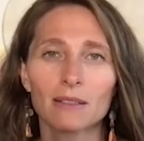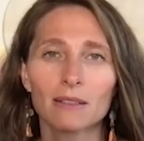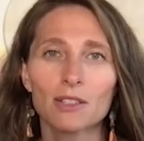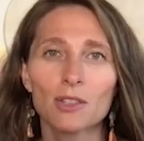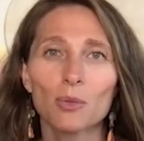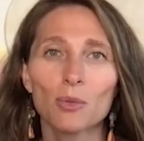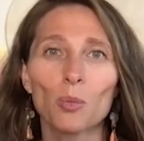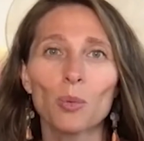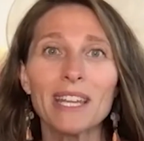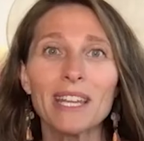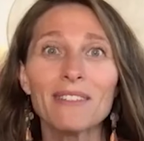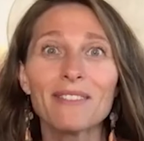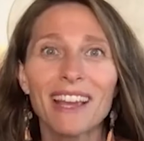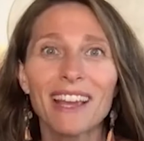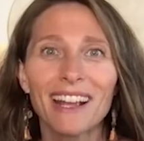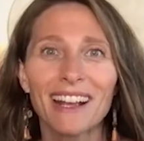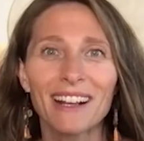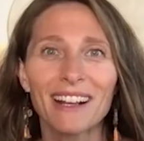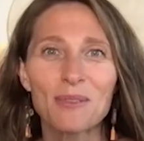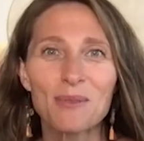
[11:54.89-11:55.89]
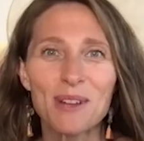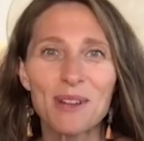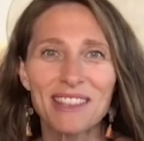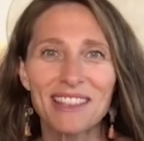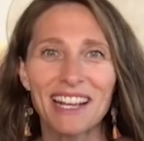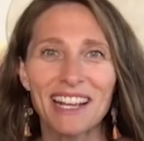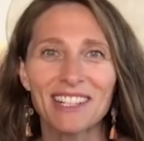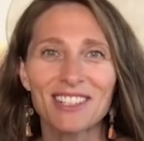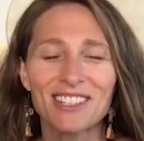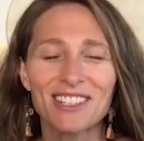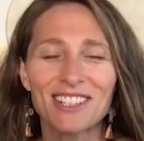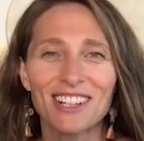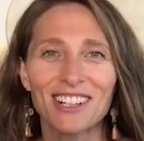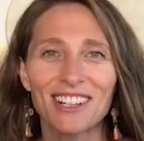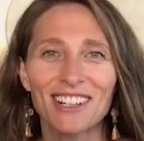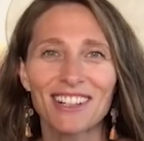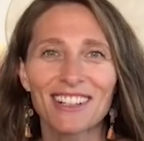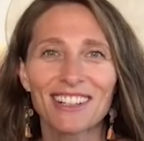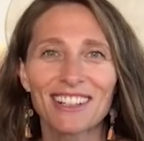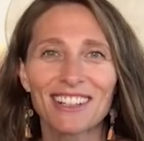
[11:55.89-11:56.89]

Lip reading: to weaving with nature,